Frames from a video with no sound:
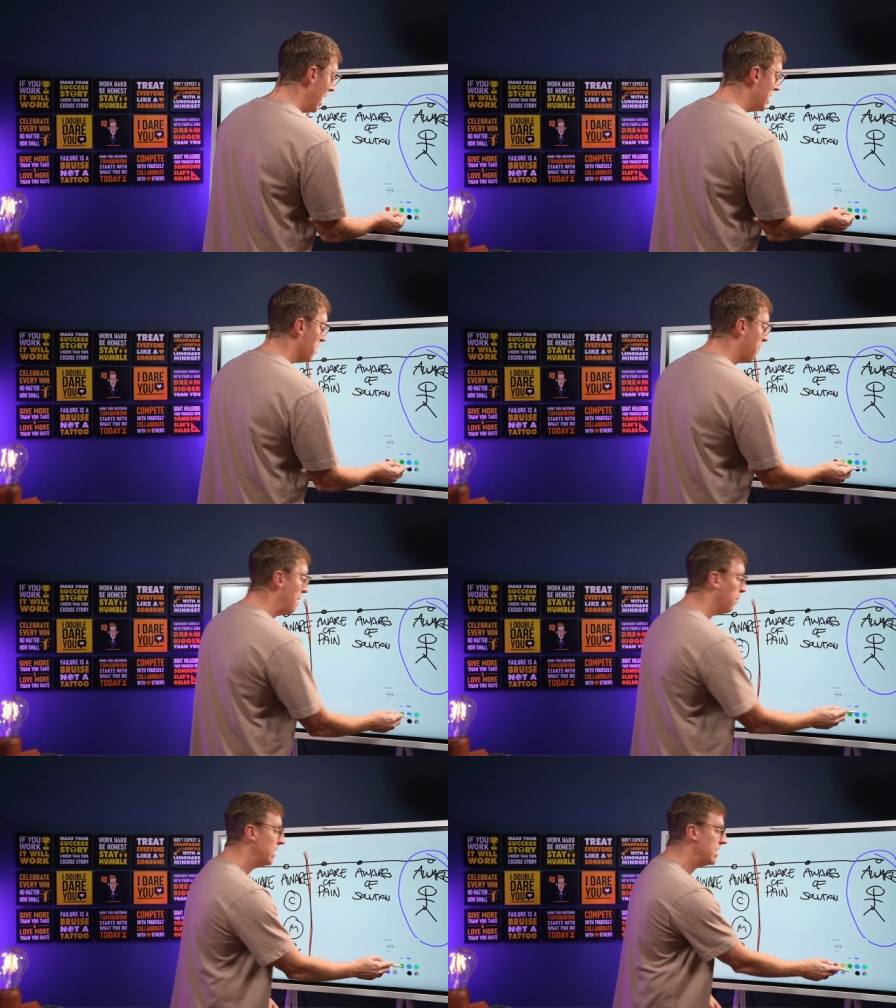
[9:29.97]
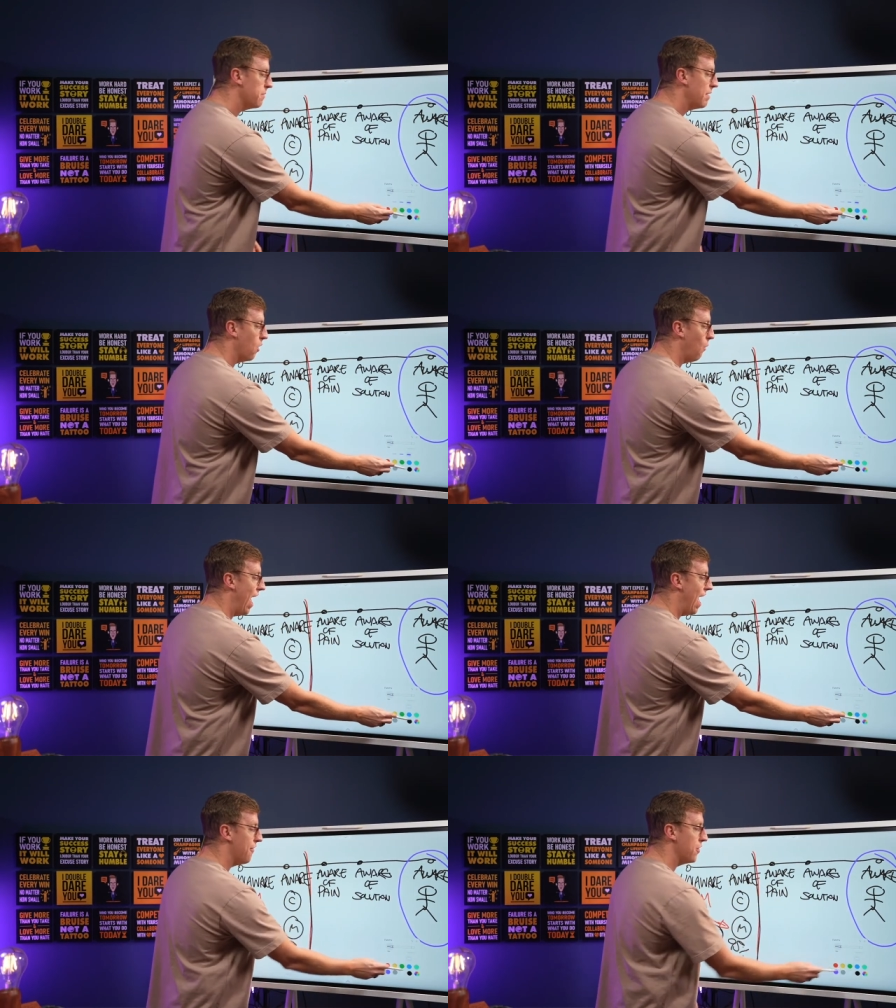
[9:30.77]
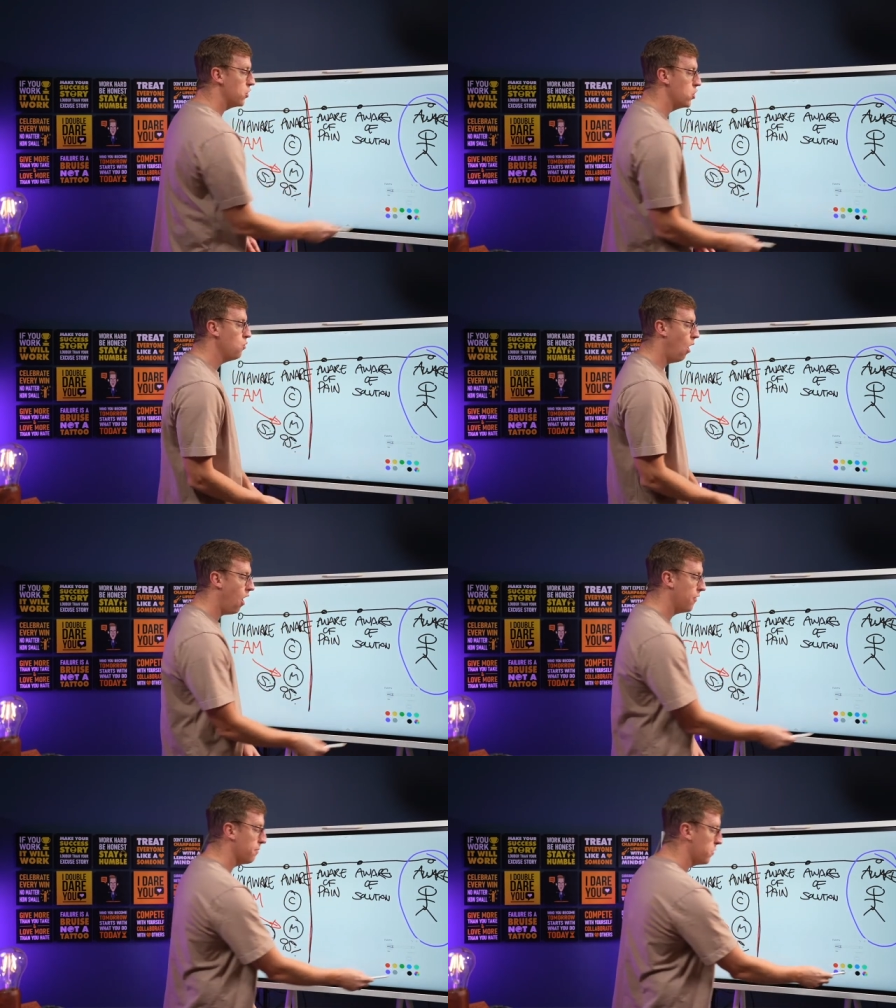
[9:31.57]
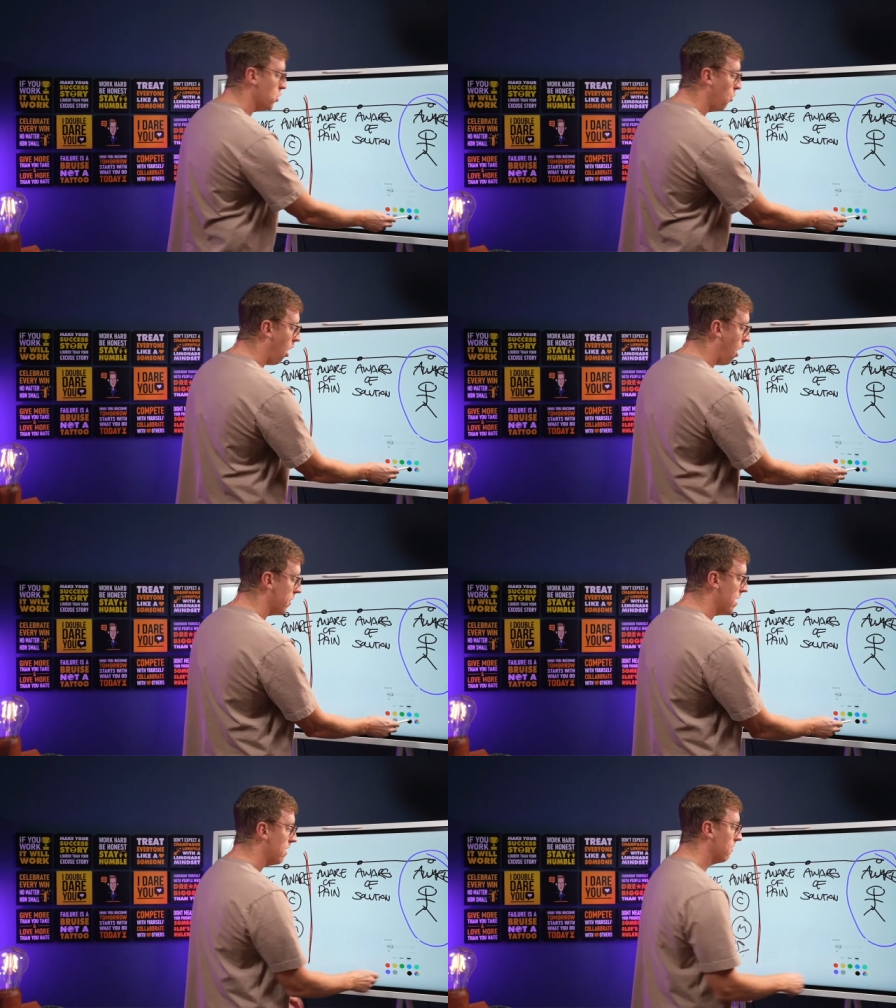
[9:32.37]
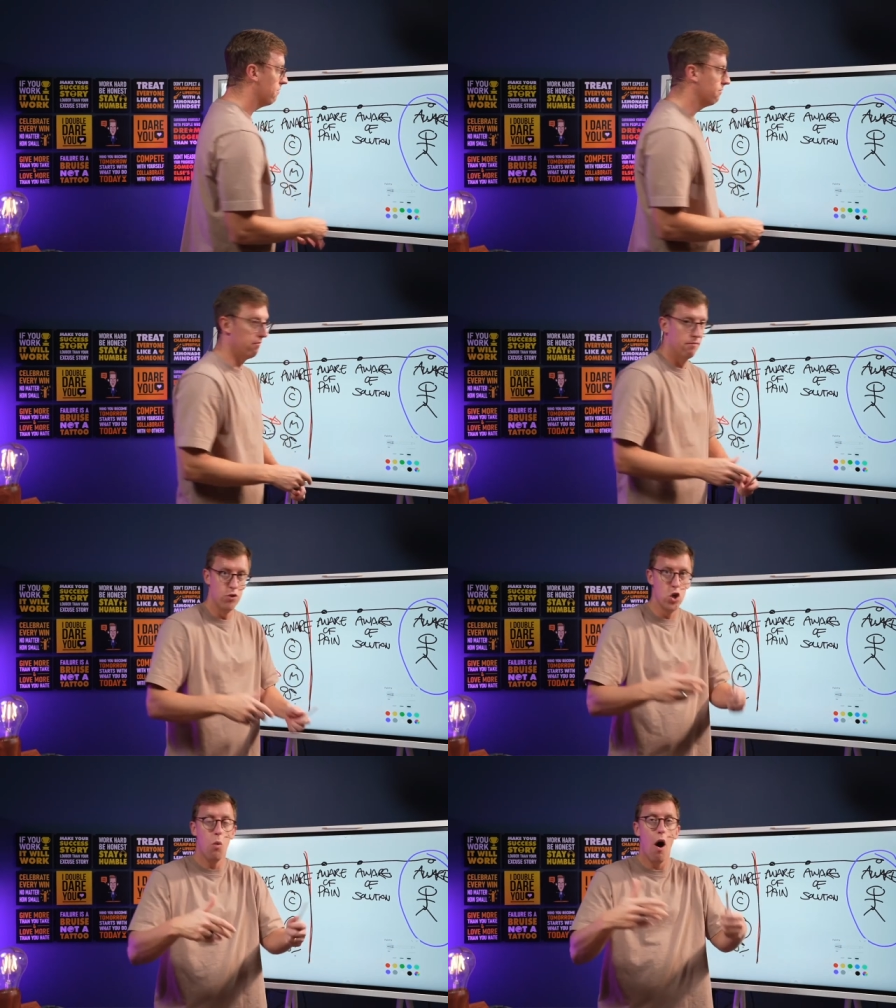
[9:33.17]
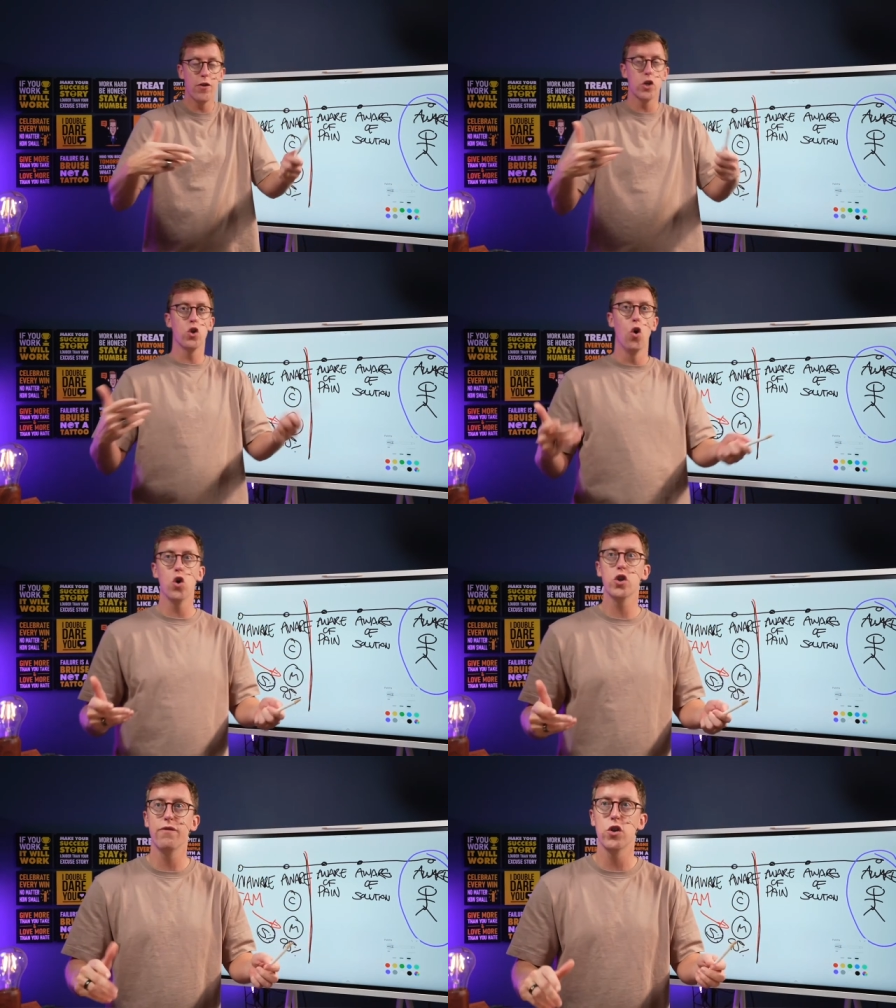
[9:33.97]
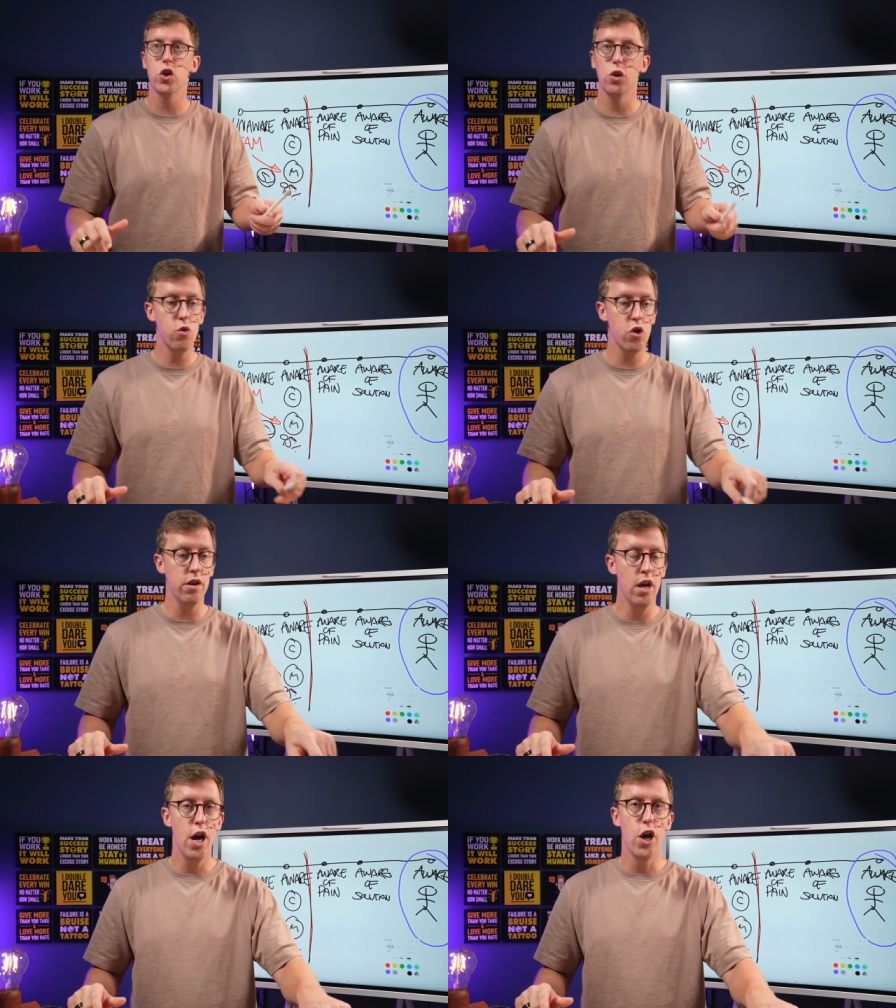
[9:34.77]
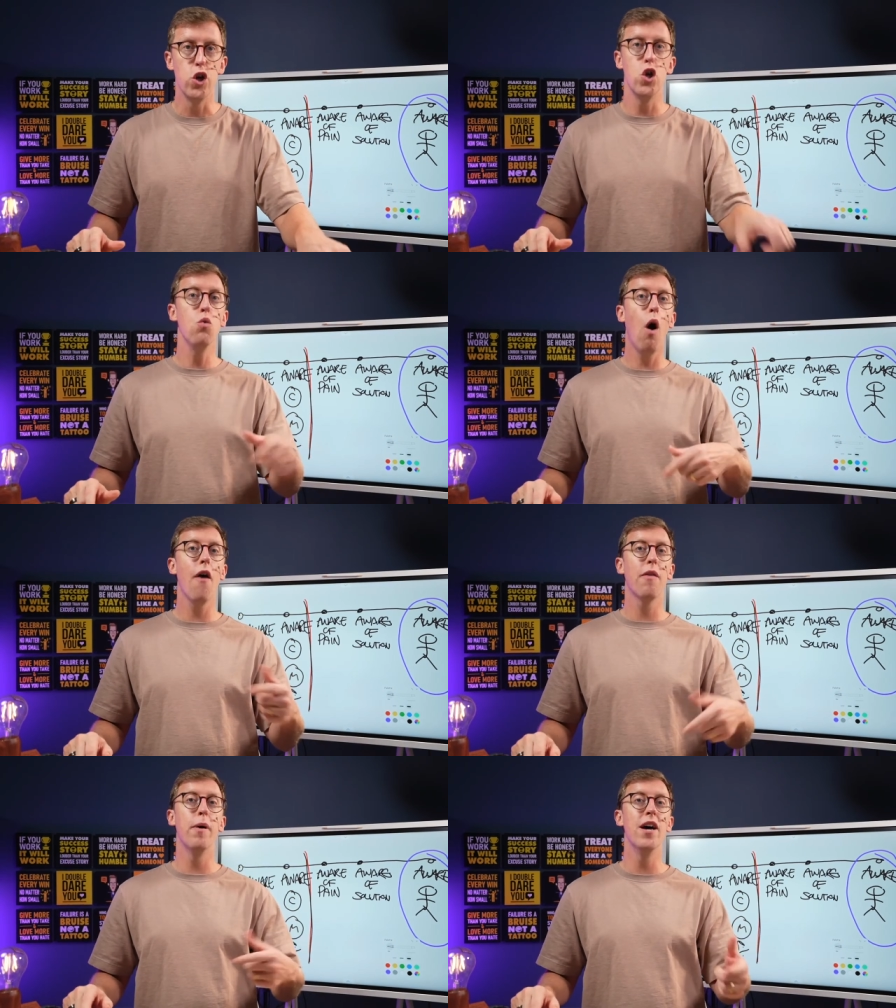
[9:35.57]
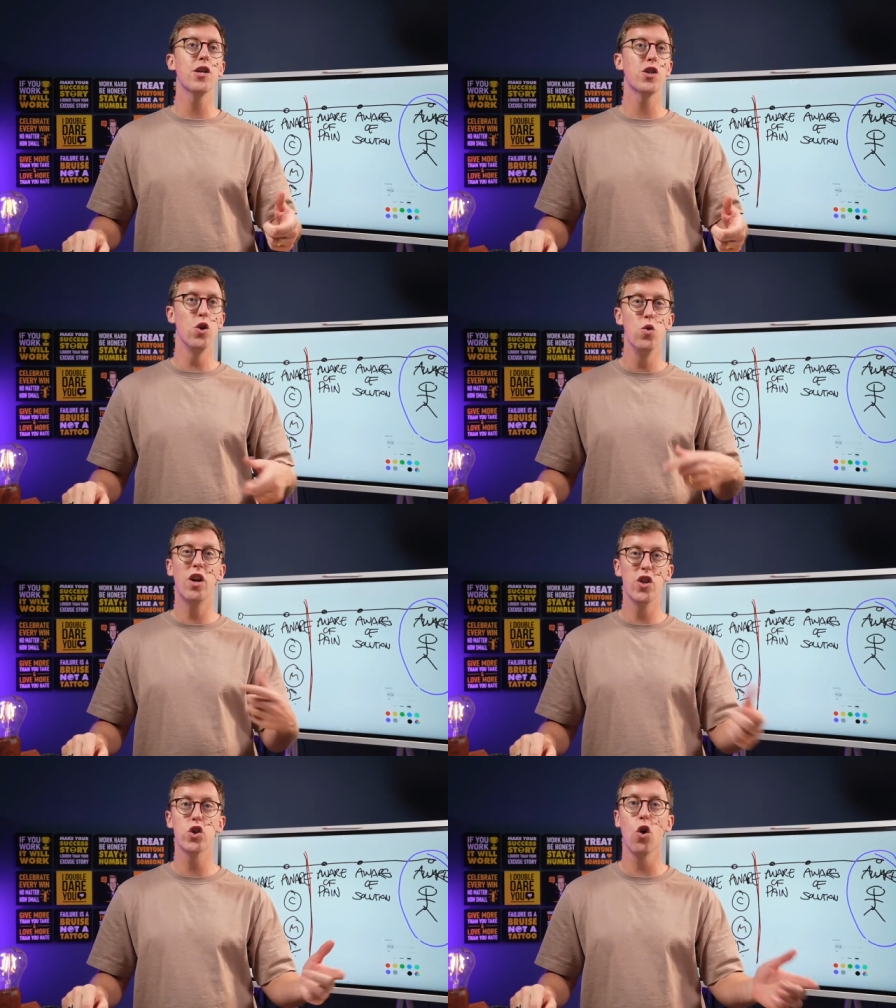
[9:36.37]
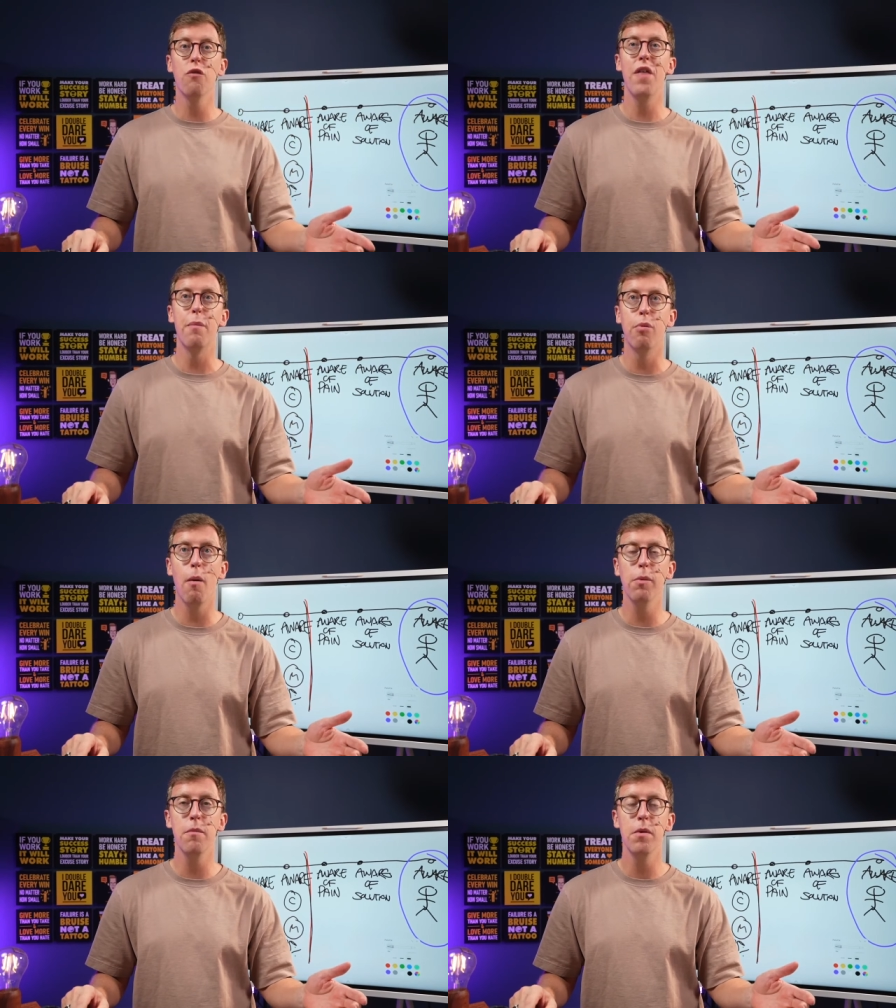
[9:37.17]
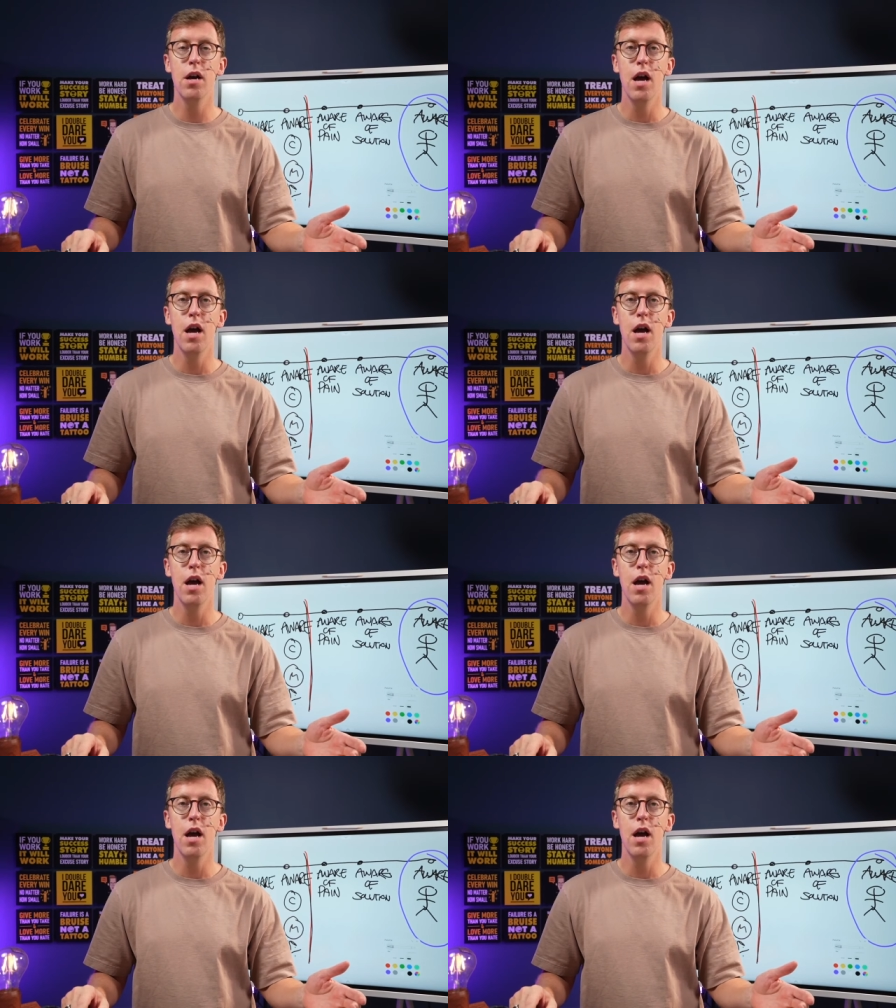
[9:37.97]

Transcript: is that people need to be aware that you are the, you are the, you are the source of the solution. You are the person who can solve their problem.